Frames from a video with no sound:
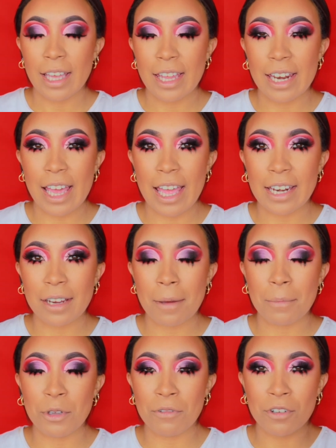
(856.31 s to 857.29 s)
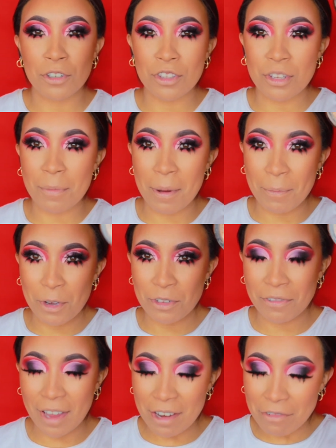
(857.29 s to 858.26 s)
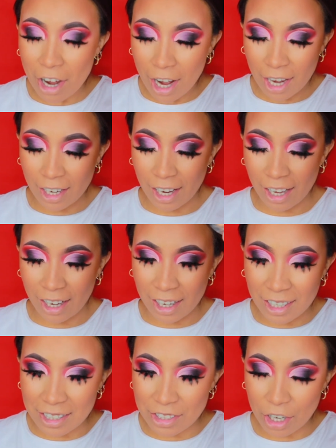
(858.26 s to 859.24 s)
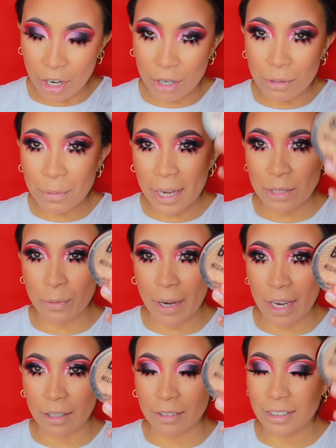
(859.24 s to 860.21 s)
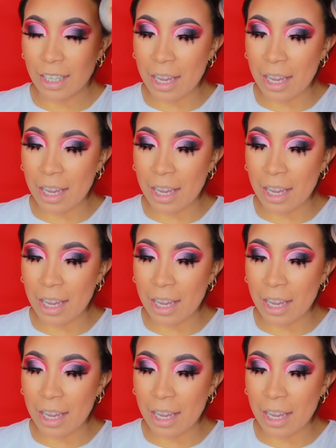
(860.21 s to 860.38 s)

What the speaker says: And then moving on to my most favourite highlighter in the whole wide world.